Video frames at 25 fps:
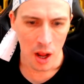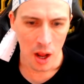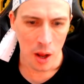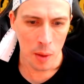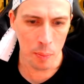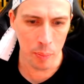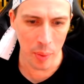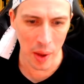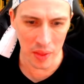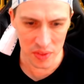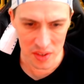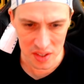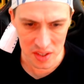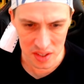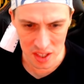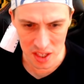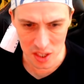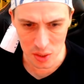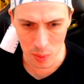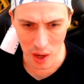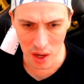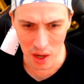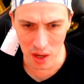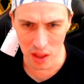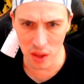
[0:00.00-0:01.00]
But this is
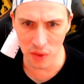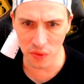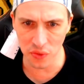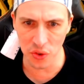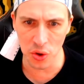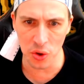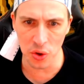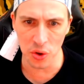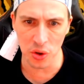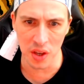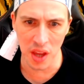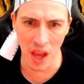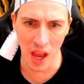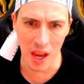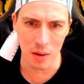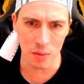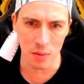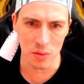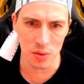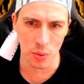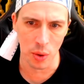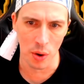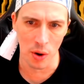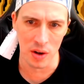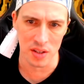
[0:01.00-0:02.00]
one of the few games
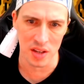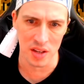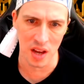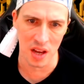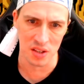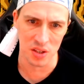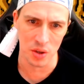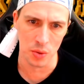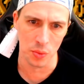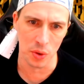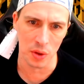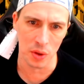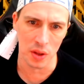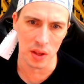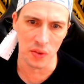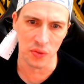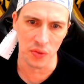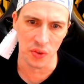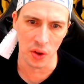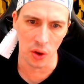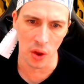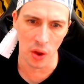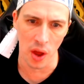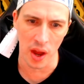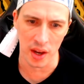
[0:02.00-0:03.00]
where it doesn't really
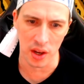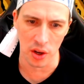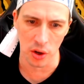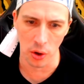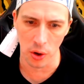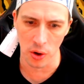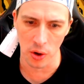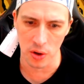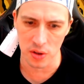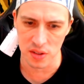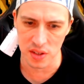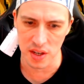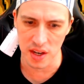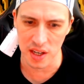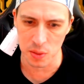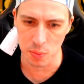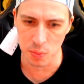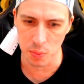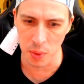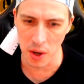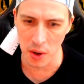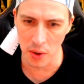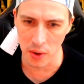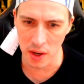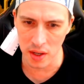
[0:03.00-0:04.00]
feel like it hurts the
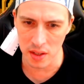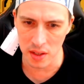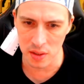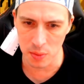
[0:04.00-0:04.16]
experience,